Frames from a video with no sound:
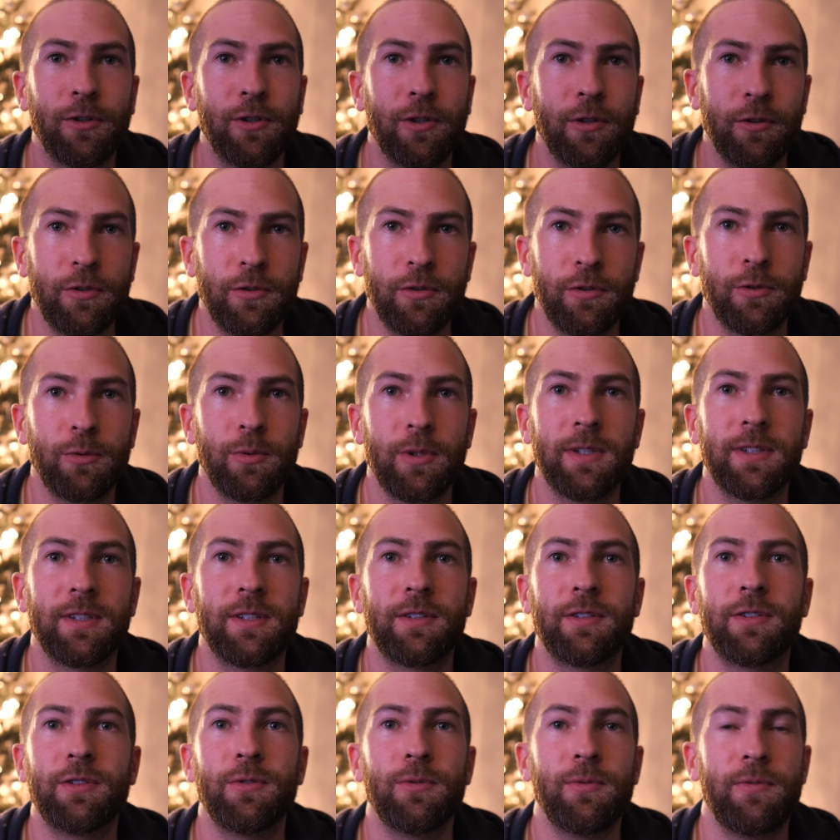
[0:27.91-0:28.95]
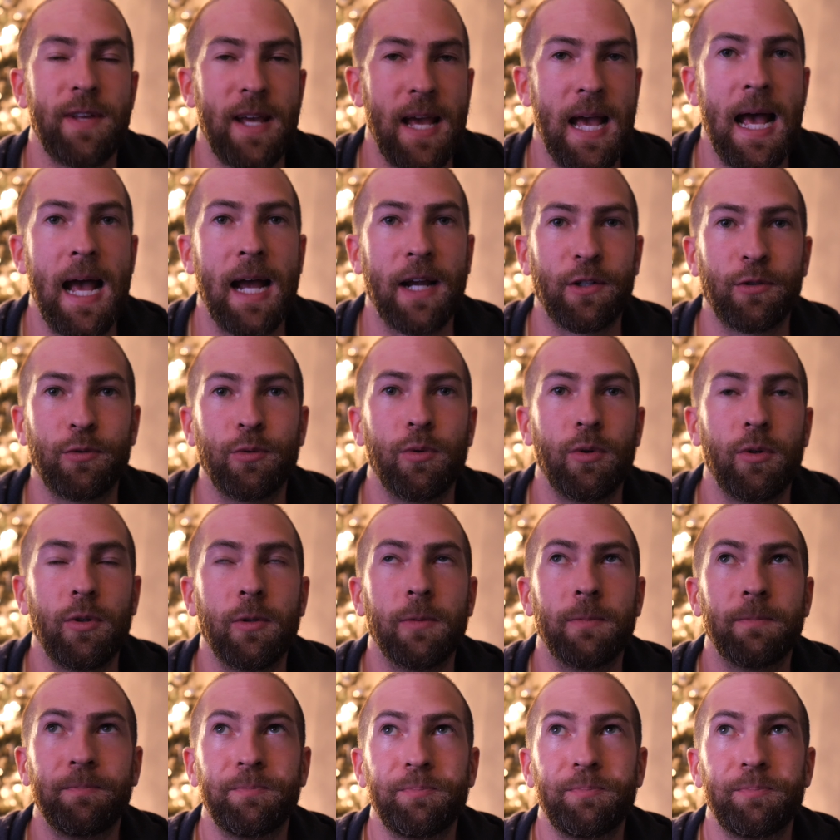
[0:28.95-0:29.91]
congruent to the actual